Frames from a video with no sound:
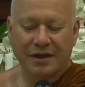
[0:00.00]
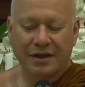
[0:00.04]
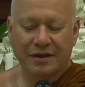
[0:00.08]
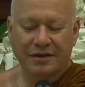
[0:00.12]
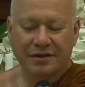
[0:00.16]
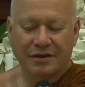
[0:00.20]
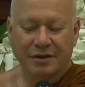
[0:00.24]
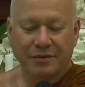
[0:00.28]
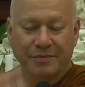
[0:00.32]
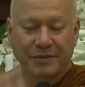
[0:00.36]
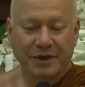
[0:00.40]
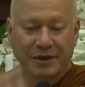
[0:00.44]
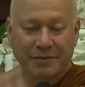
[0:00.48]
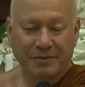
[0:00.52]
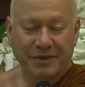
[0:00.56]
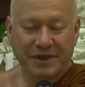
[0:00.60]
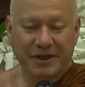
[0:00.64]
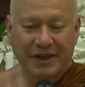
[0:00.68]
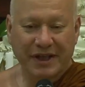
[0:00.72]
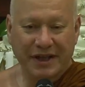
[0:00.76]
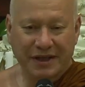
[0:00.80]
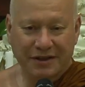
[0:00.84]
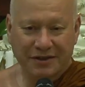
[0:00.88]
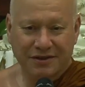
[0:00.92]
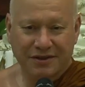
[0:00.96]
So maybe
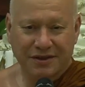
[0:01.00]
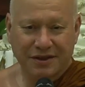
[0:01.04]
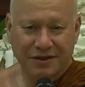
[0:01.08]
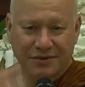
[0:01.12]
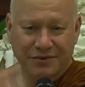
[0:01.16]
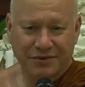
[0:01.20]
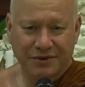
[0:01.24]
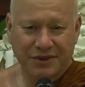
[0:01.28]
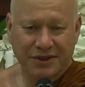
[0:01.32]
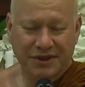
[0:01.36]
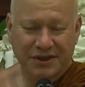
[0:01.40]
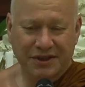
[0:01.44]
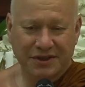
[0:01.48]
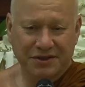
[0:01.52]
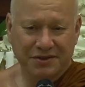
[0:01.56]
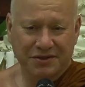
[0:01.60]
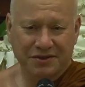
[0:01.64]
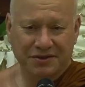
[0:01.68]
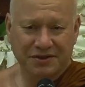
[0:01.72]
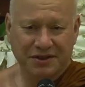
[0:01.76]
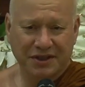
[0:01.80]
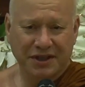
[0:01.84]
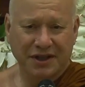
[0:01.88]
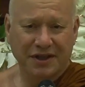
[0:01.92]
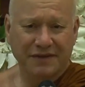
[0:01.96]
the external
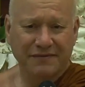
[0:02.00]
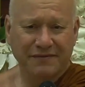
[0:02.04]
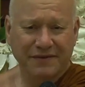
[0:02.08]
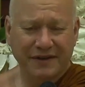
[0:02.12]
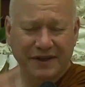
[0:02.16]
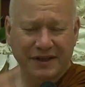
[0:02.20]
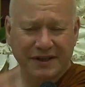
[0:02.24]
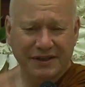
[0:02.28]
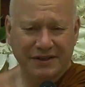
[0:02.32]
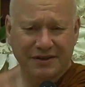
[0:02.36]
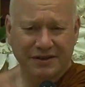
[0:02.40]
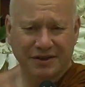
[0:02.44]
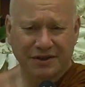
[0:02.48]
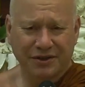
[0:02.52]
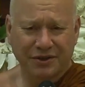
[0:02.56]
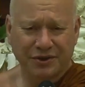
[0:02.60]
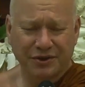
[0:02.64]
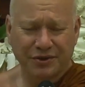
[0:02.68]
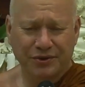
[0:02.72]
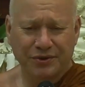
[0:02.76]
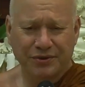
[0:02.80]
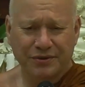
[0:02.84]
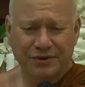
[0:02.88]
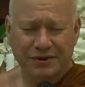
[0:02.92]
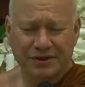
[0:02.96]
conditions are fairly
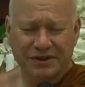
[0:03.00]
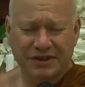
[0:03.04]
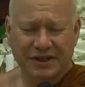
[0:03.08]
secure and